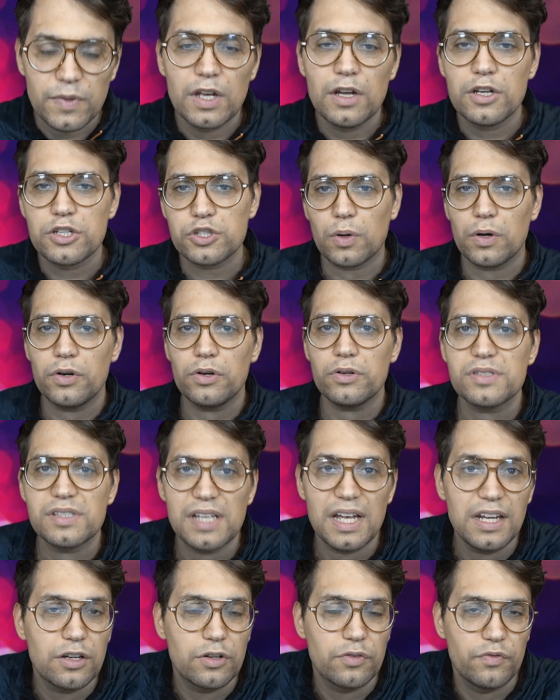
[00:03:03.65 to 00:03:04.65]
So
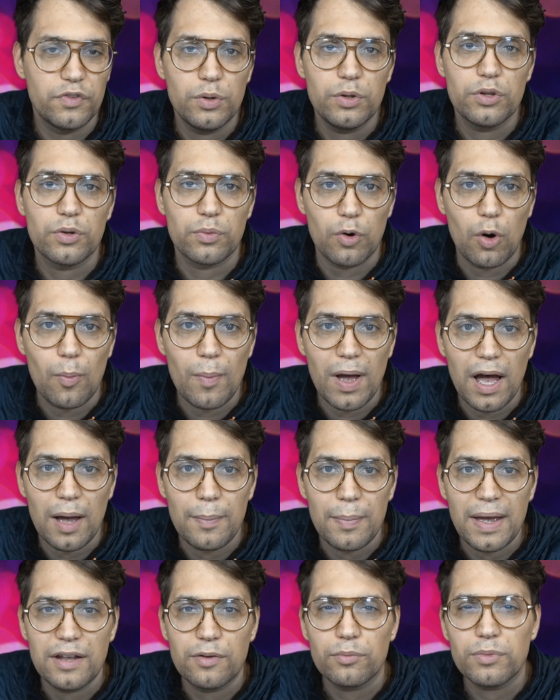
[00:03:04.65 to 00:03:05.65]
understanding and viewing the roadmap
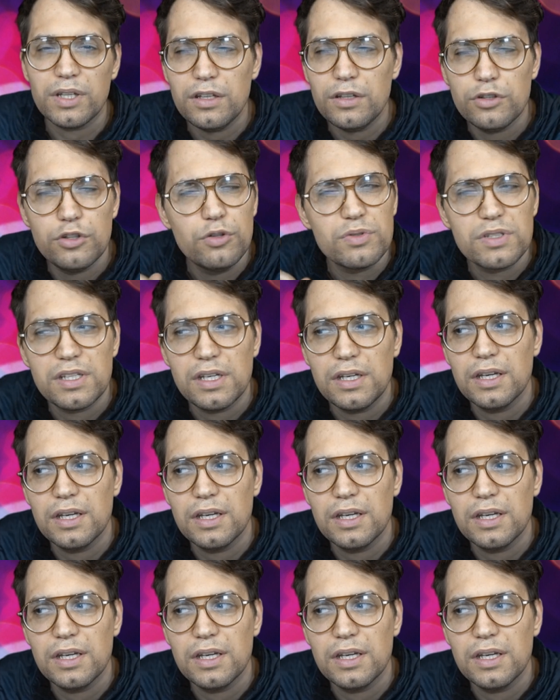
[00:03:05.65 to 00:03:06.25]
and really viewing